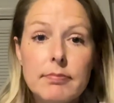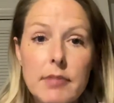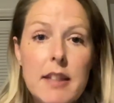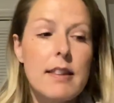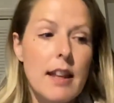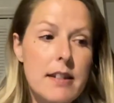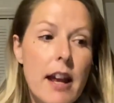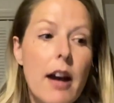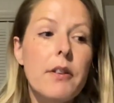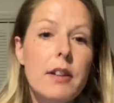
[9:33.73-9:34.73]
That that's
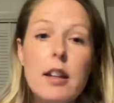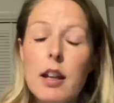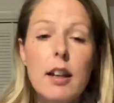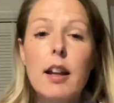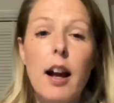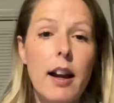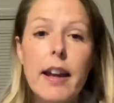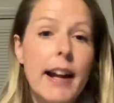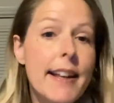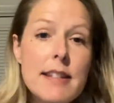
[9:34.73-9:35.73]
how and and,
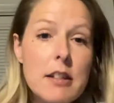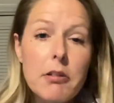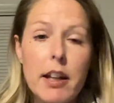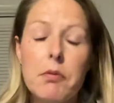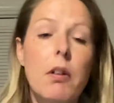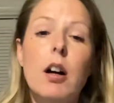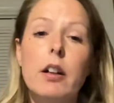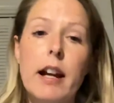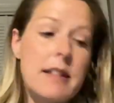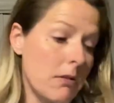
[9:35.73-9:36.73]
and I still get it
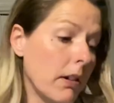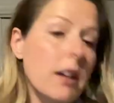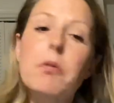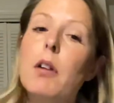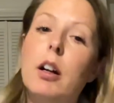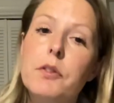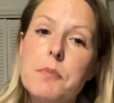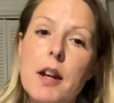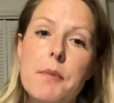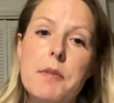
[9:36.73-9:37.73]
wrong. I still get it wrong from
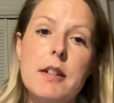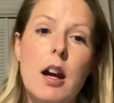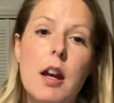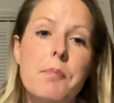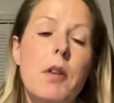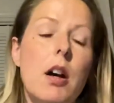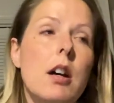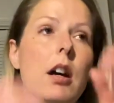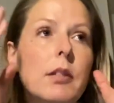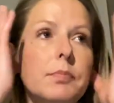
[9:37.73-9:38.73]
time to time.
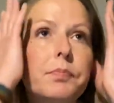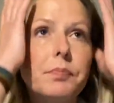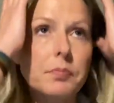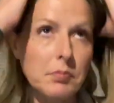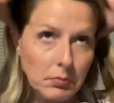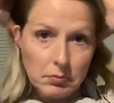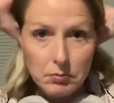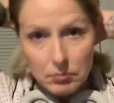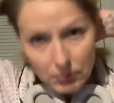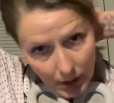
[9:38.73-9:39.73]
Um,
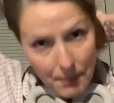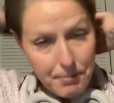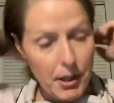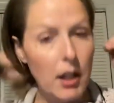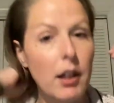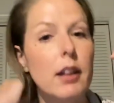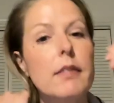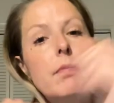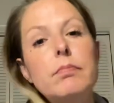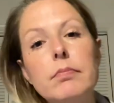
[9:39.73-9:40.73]

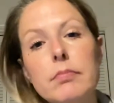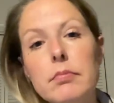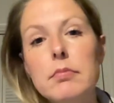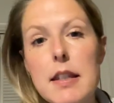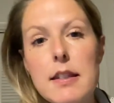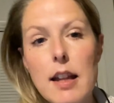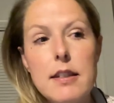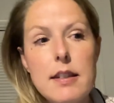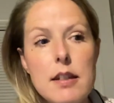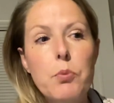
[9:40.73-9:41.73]
but that
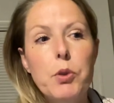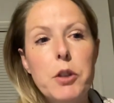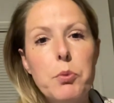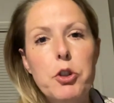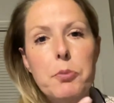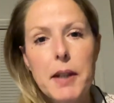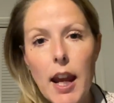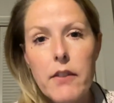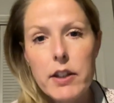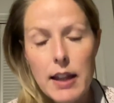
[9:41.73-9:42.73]
that's when when you're
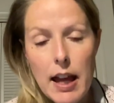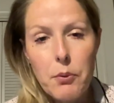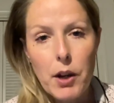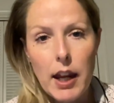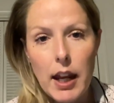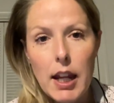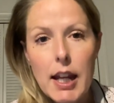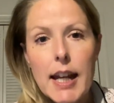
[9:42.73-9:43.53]
behaving that way,